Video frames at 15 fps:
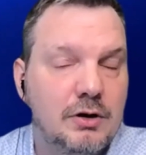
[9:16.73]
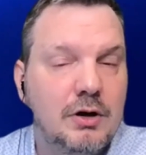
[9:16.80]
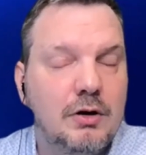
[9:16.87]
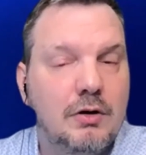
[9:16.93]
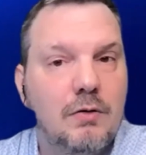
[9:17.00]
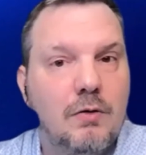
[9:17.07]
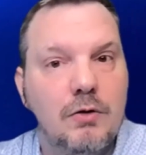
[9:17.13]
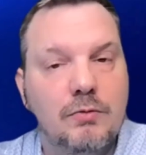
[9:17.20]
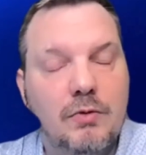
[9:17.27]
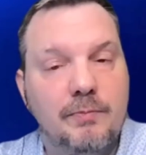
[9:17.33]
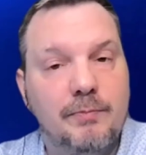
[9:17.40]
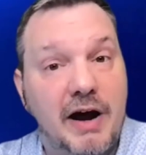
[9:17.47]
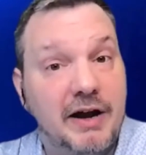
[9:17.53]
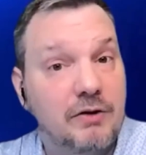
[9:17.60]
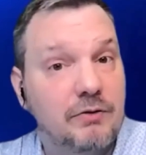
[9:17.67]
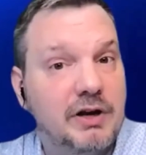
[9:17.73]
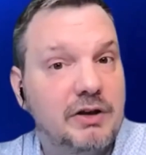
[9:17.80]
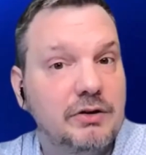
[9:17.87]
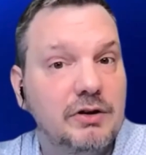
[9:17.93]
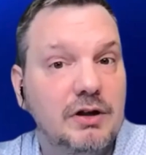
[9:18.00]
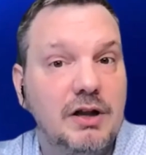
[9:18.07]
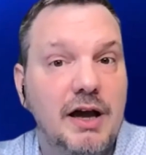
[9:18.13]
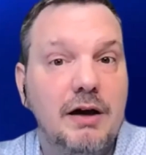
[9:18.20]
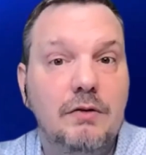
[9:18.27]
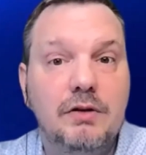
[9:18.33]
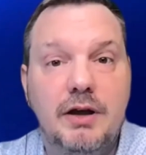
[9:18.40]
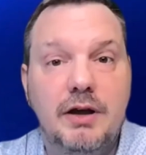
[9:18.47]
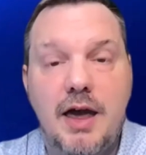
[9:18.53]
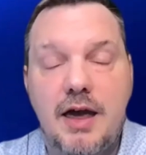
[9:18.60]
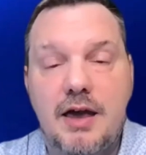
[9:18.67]
or migrate to the cloud,
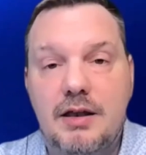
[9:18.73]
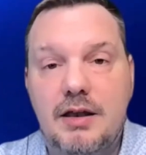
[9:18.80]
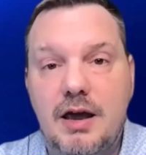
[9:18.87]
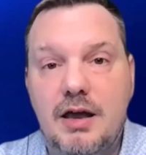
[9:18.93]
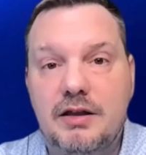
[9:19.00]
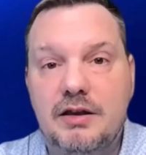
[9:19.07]
and then